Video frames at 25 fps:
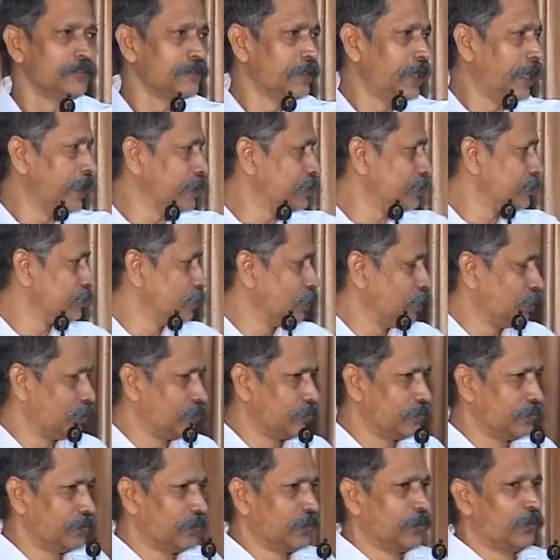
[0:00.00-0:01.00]
As
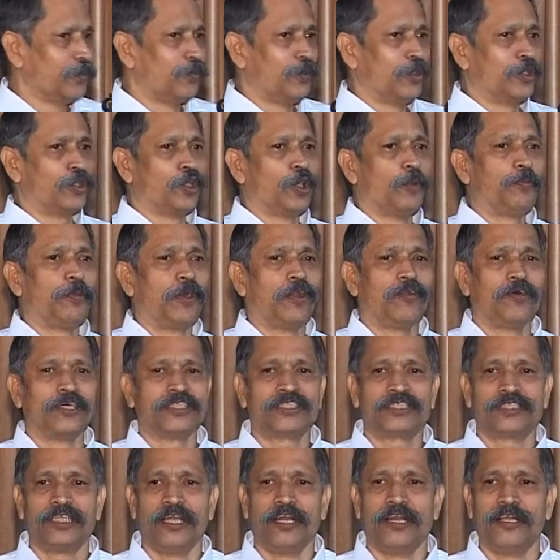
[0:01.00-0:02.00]
Venugopal
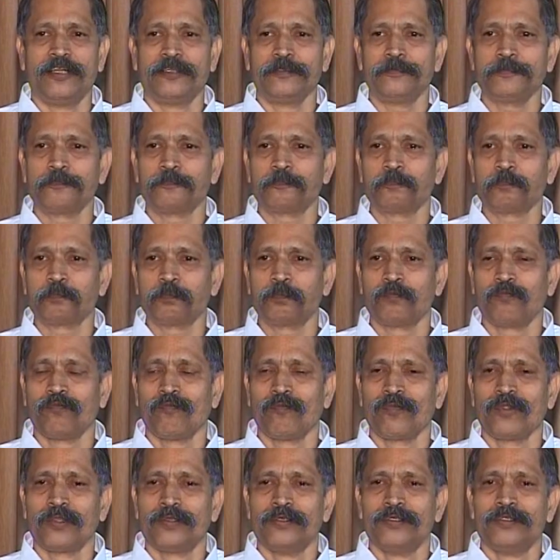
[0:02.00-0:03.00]
was telling,
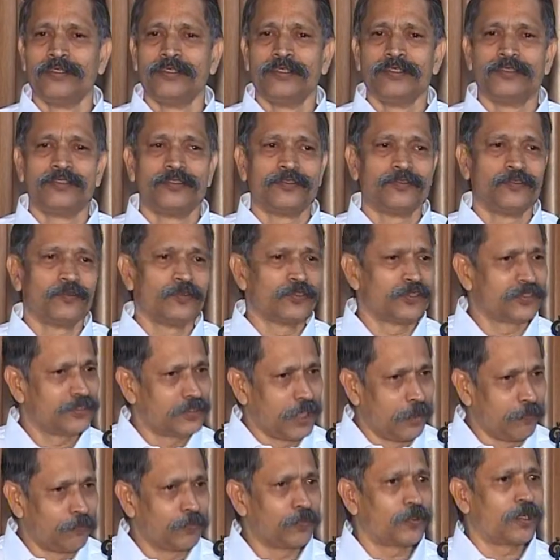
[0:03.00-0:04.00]

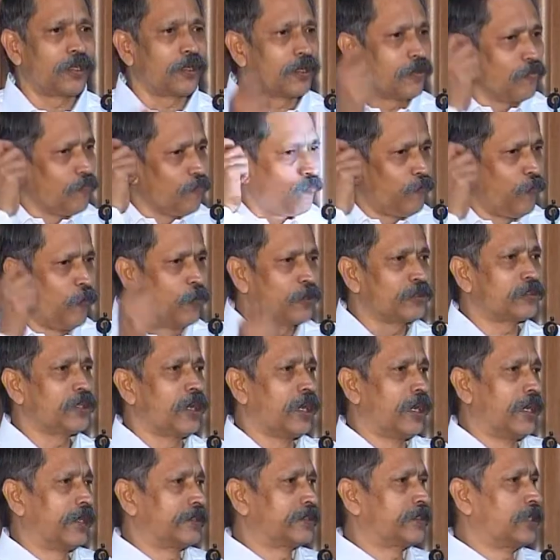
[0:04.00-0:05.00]
some phone
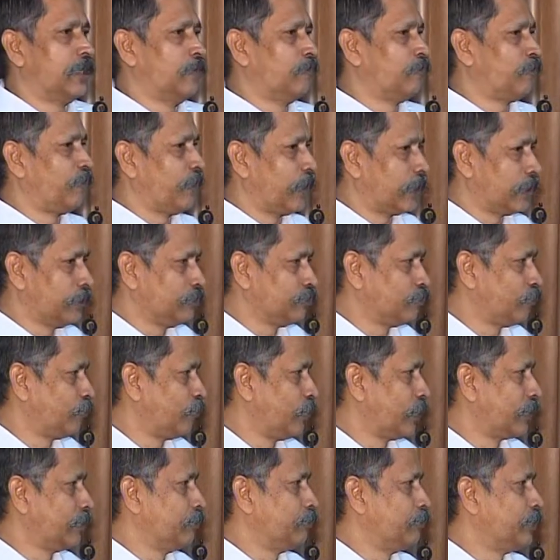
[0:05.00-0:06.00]
call had come for him
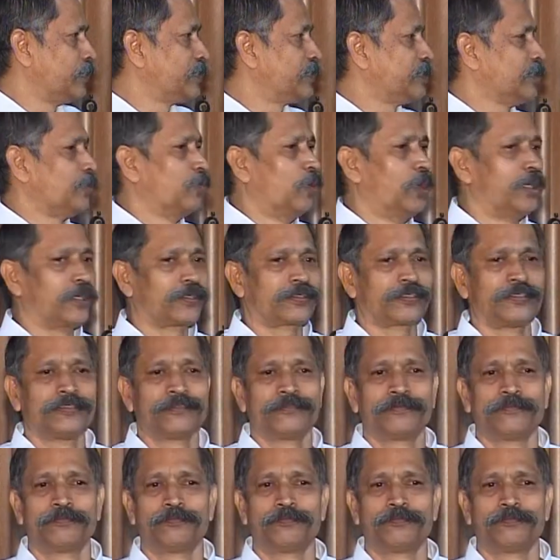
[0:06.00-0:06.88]
for busy work.